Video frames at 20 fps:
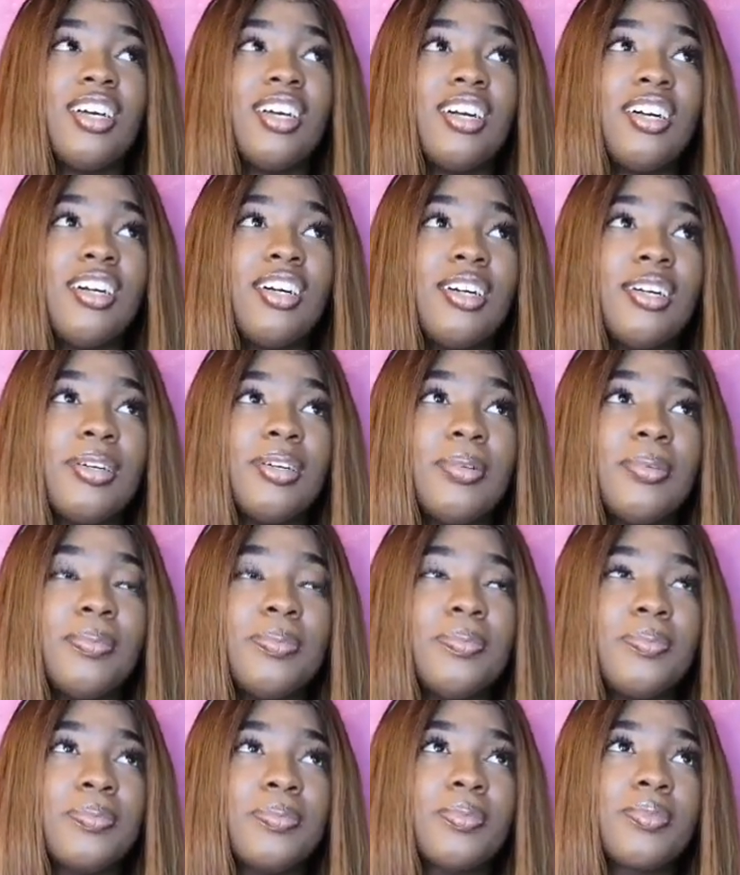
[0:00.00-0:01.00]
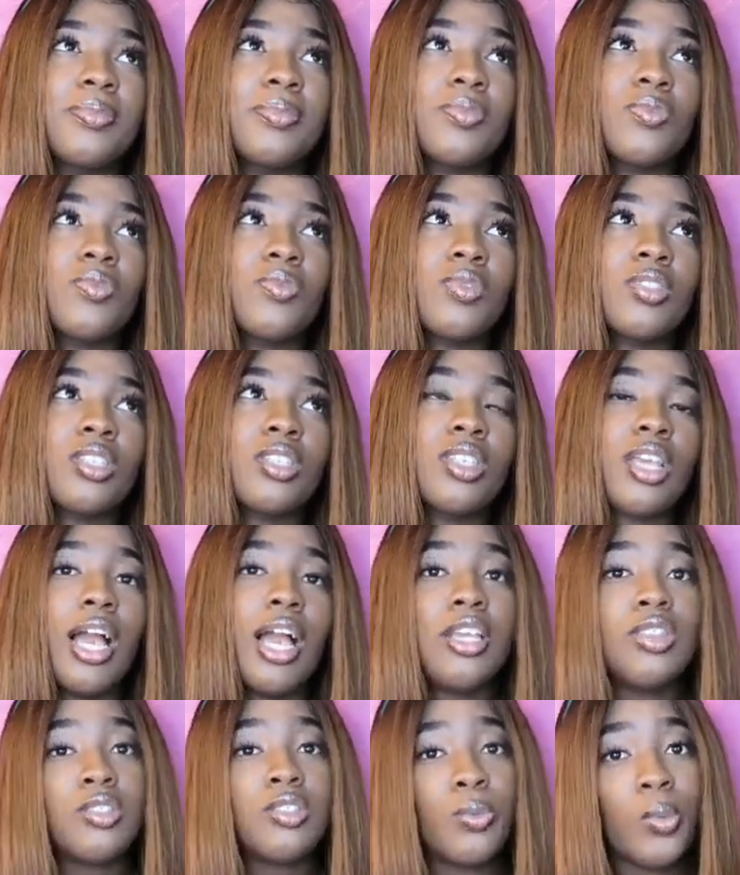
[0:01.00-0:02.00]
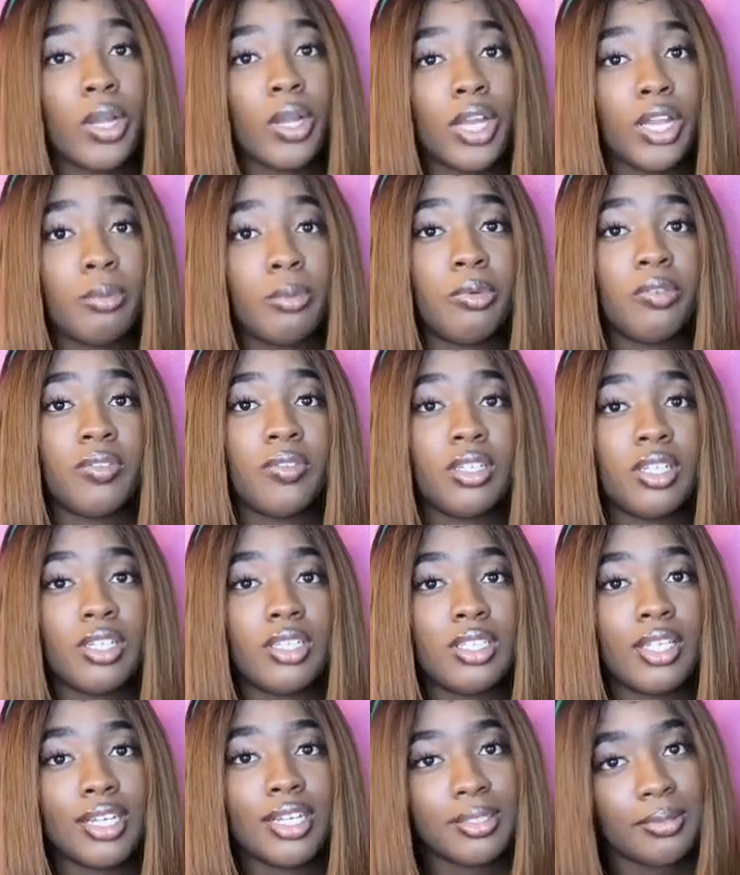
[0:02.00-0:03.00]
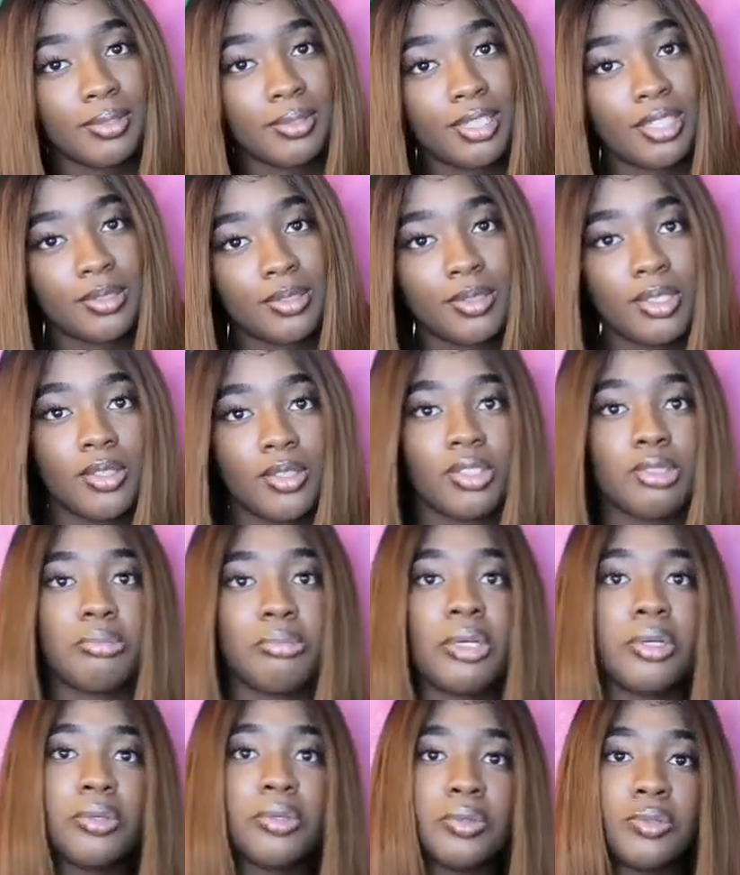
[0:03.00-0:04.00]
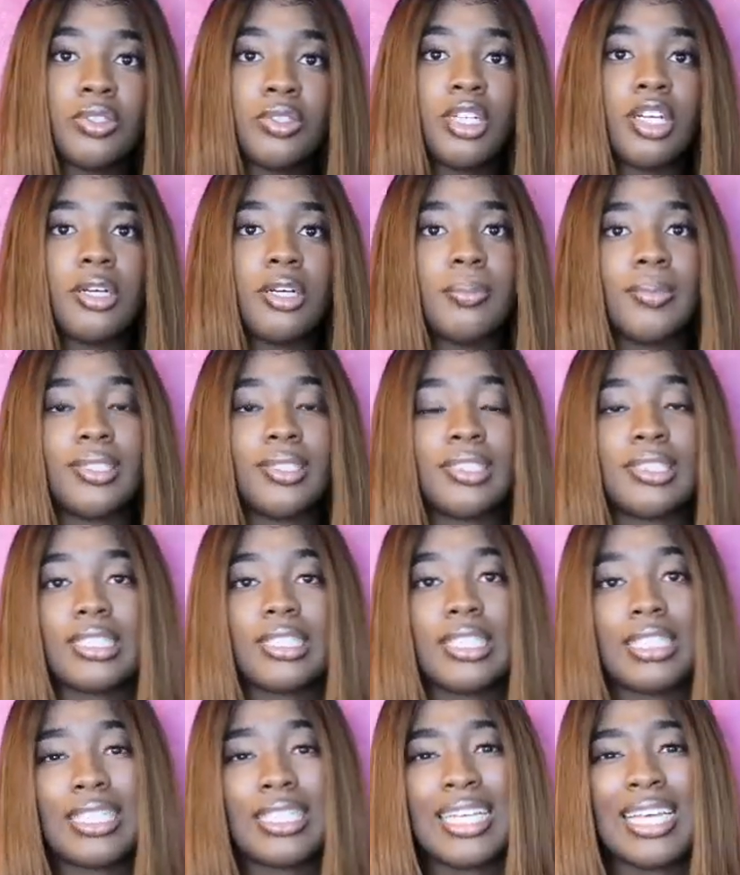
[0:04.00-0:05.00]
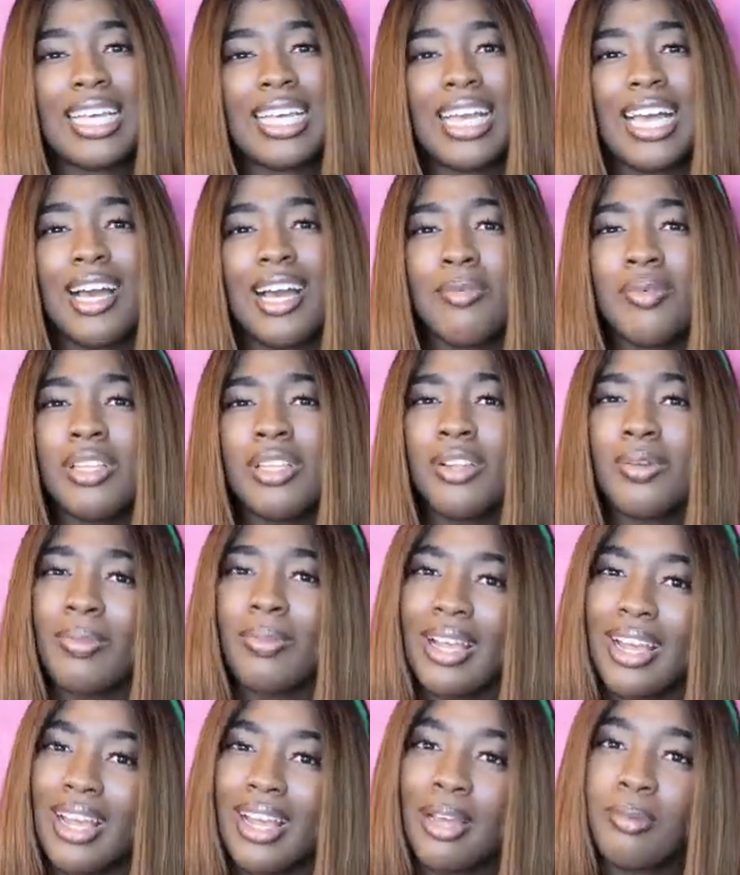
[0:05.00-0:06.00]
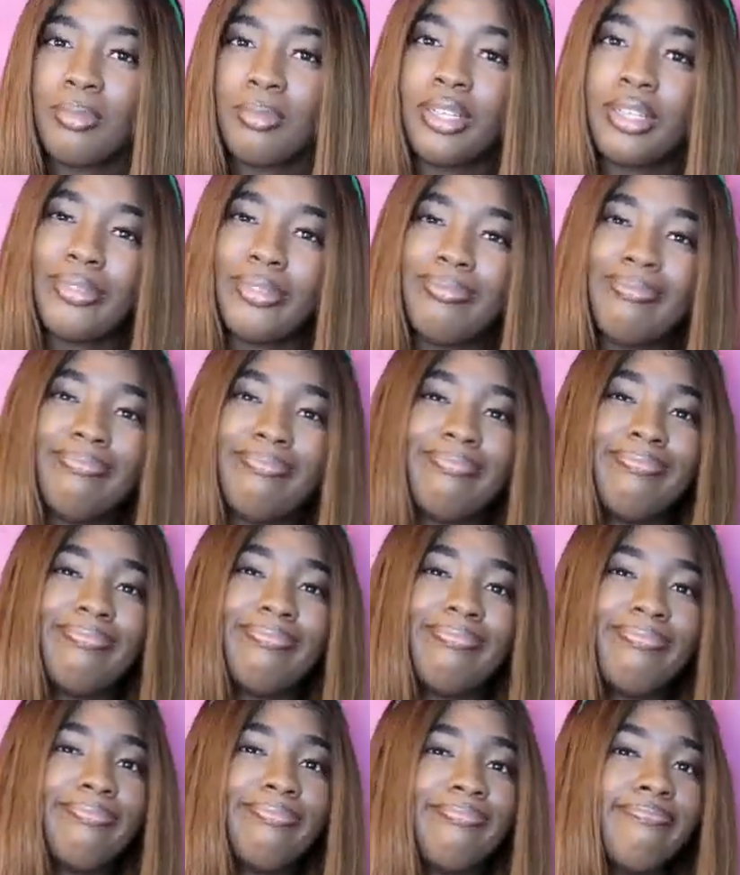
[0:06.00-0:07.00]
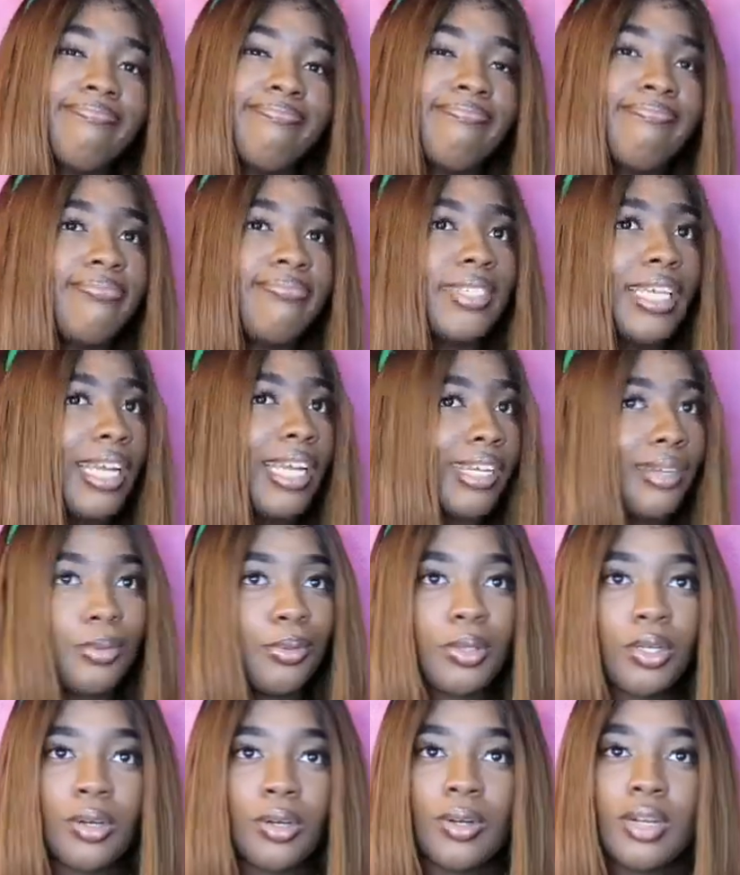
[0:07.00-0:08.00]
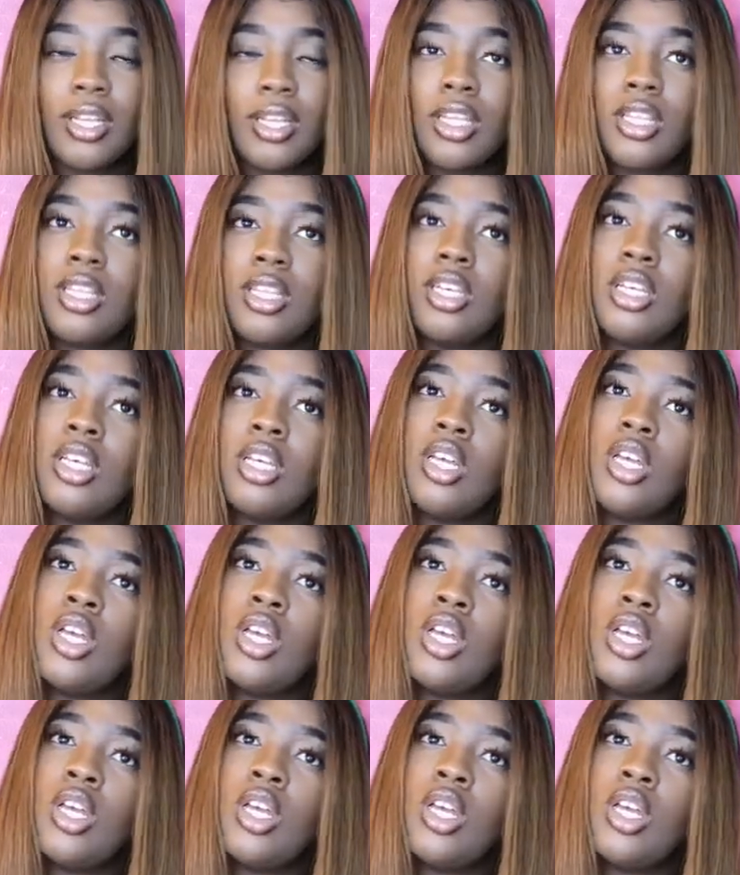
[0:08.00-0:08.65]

I used to work at a movie theater. He asked me did I want to go to my old job. I said, I really don't mind, but kind of don't want to go there either.